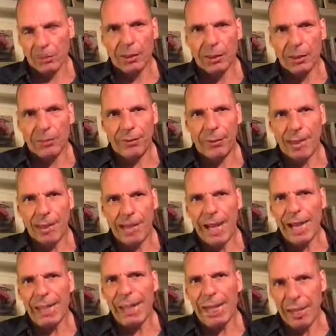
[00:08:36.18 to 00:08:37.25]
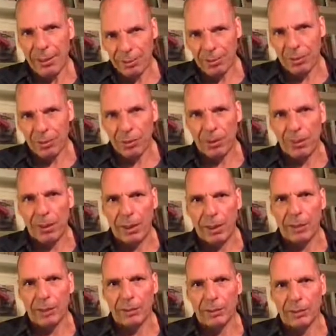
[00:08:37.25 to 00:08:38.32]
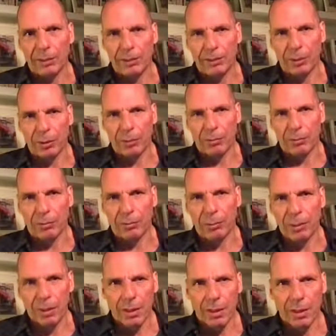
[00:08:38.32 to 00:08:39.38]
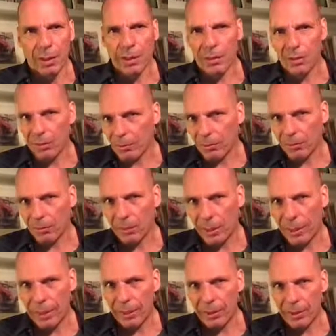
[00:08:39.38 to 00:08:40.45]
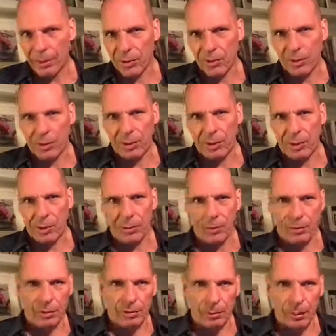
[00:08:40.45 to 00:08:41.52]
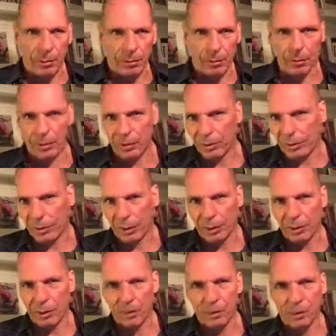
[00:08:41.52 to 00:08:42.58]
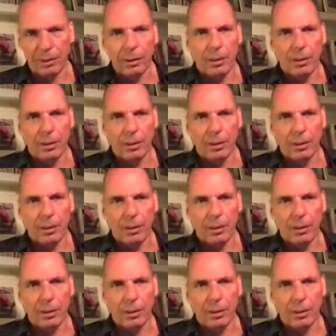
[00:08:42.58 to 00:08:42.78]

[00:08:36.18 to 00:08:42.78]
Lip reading: If there are any lessons to be learned from this latest development in